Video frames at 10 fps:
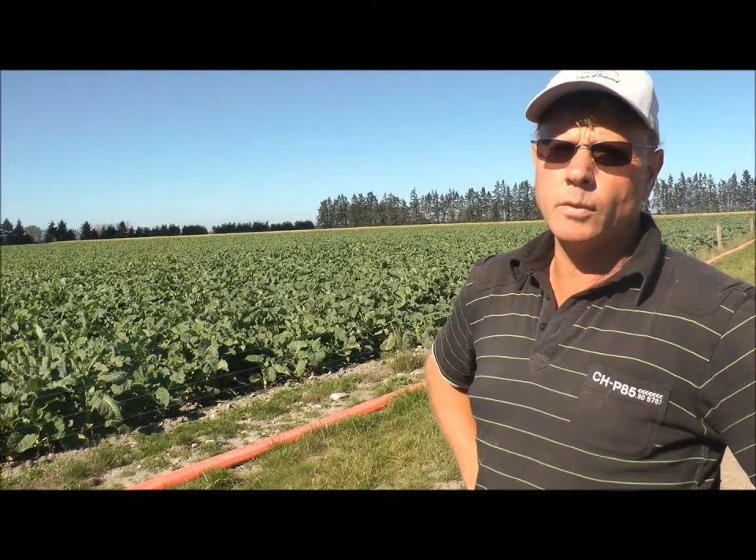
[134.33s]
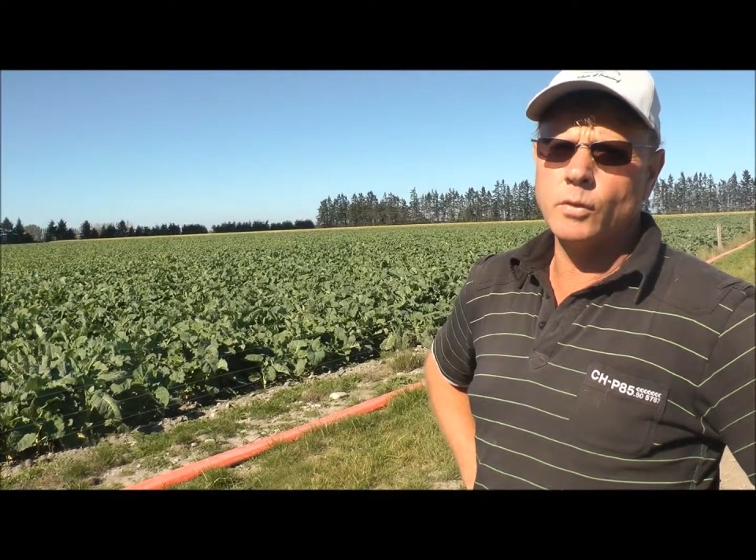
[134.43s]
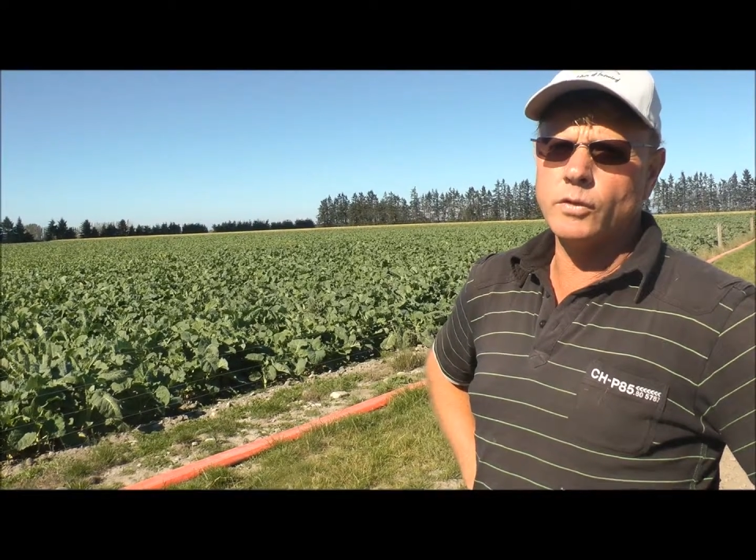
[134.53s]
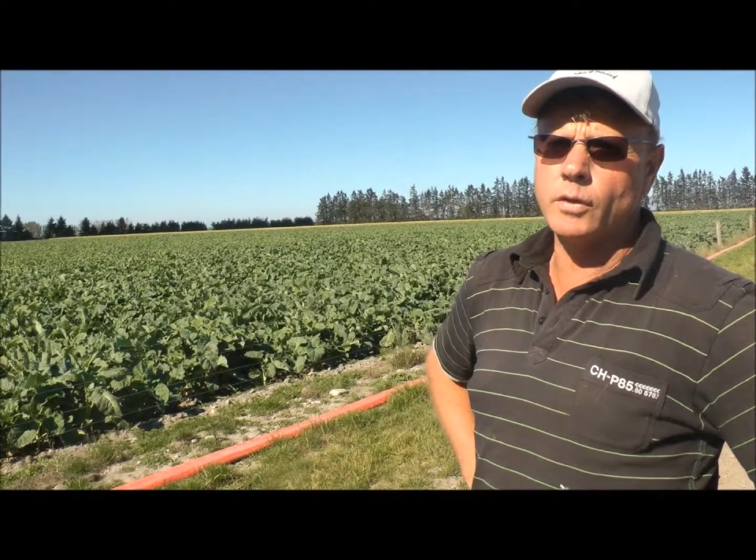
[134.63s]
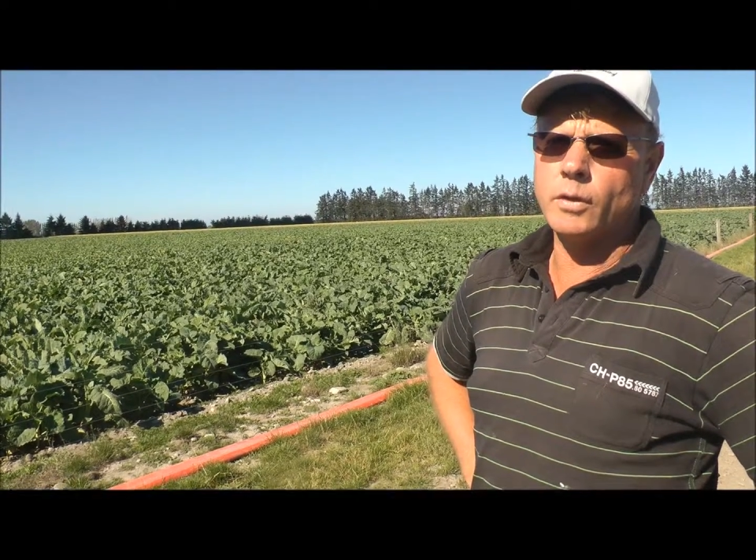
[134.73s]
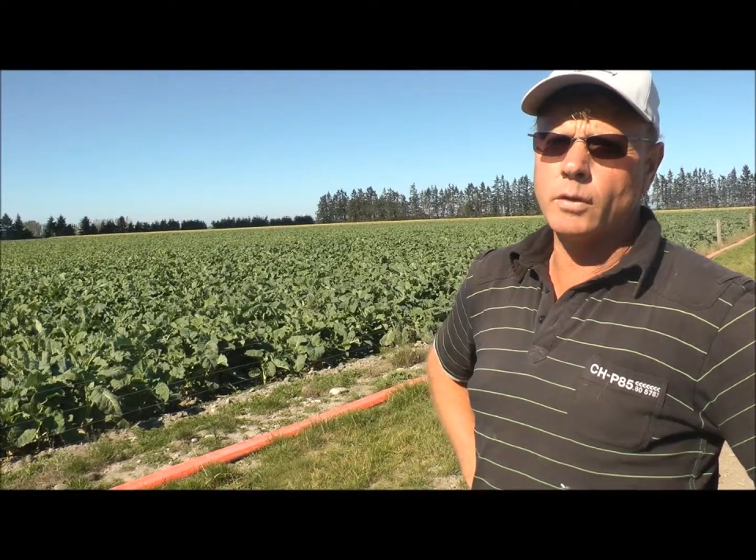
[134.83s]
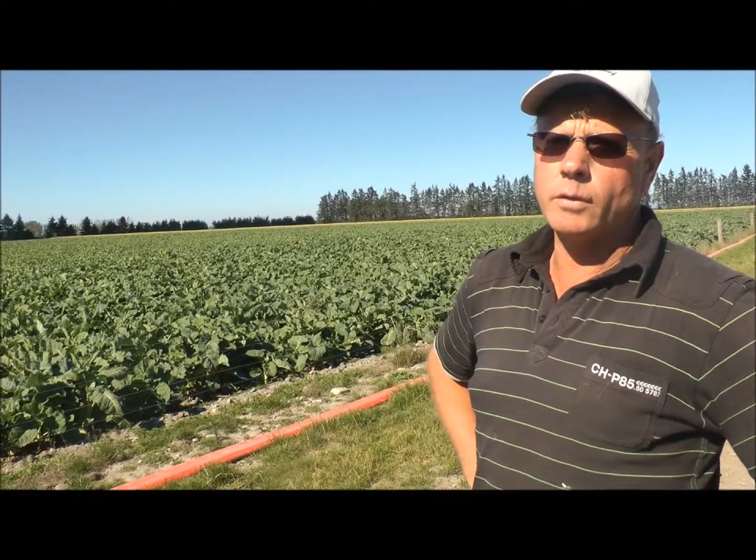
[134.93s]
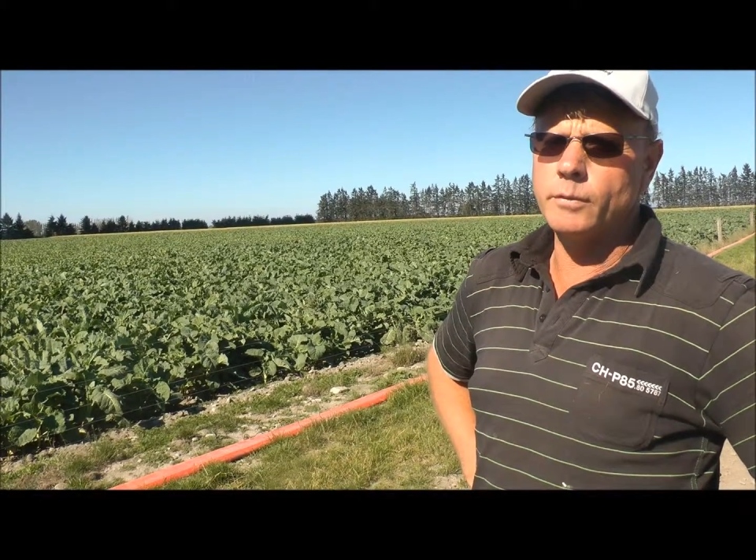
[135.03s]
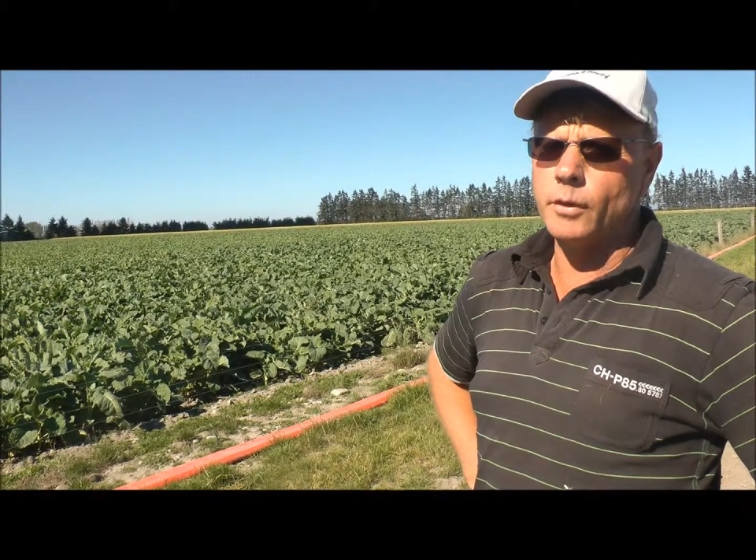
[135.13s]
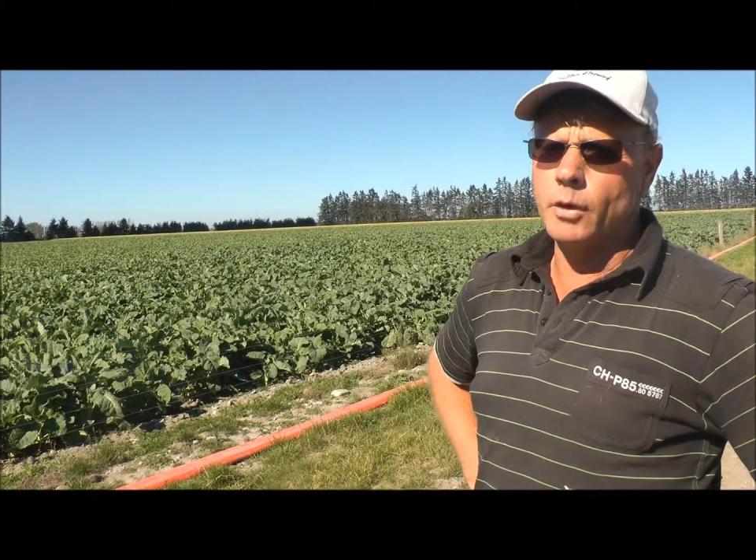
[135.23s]
We've also got an
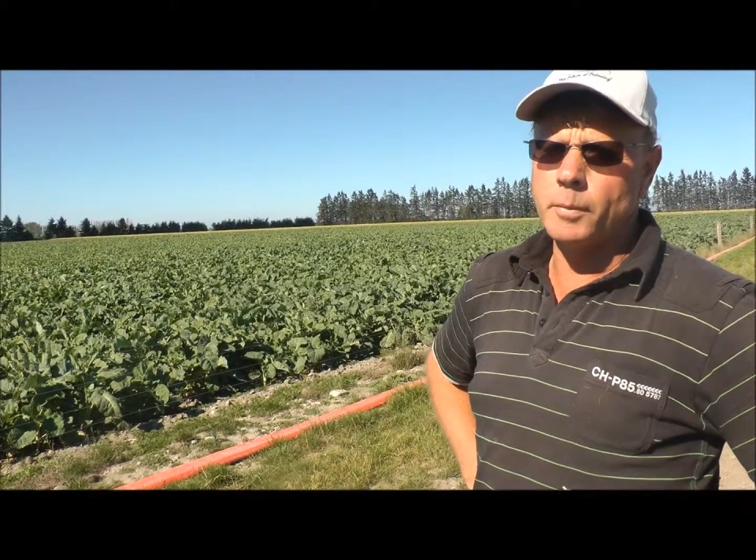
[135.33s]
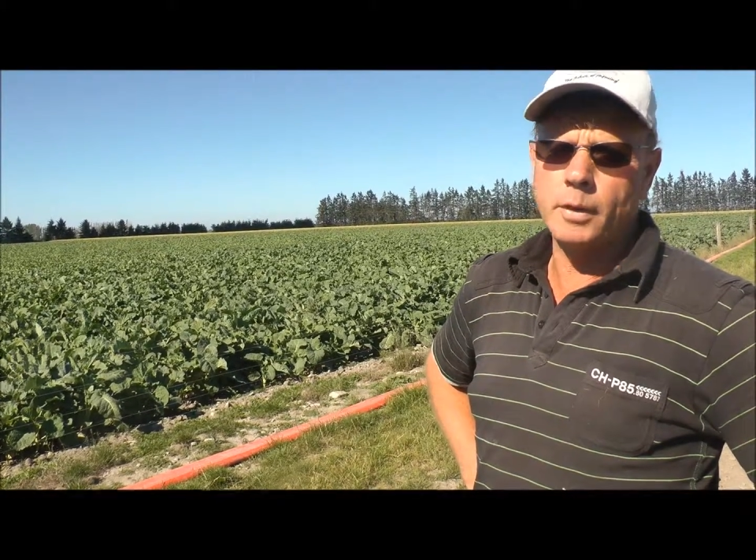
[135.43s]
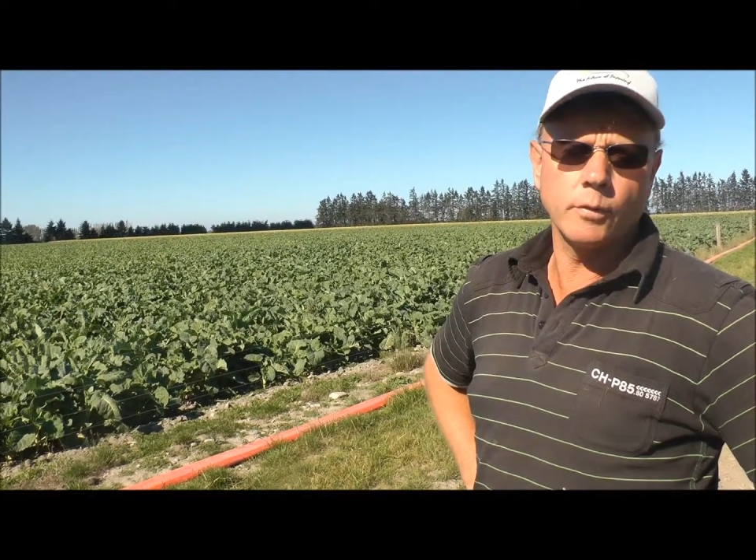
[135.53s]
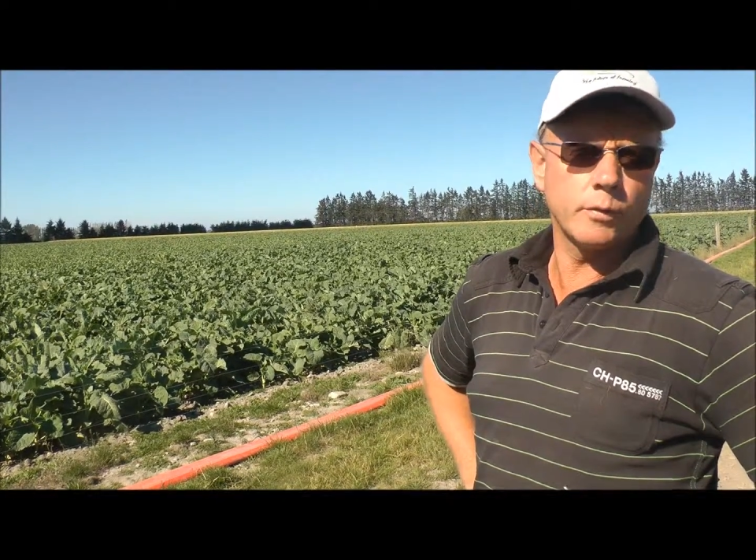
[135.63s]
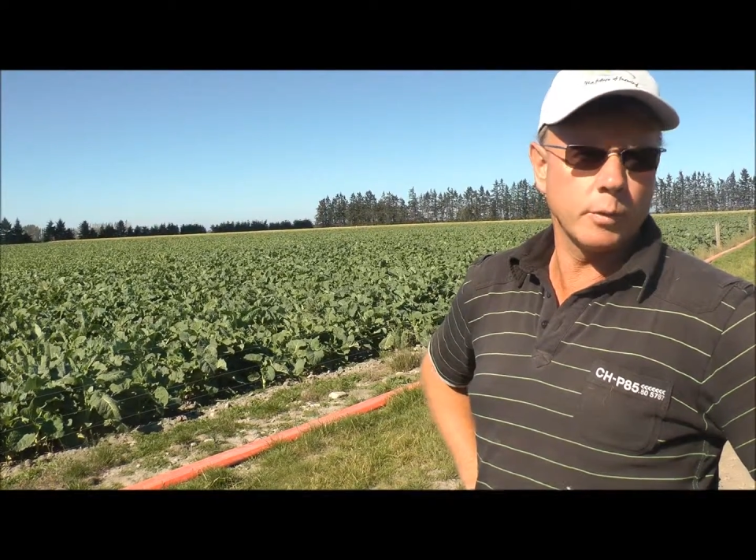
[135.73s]
environmental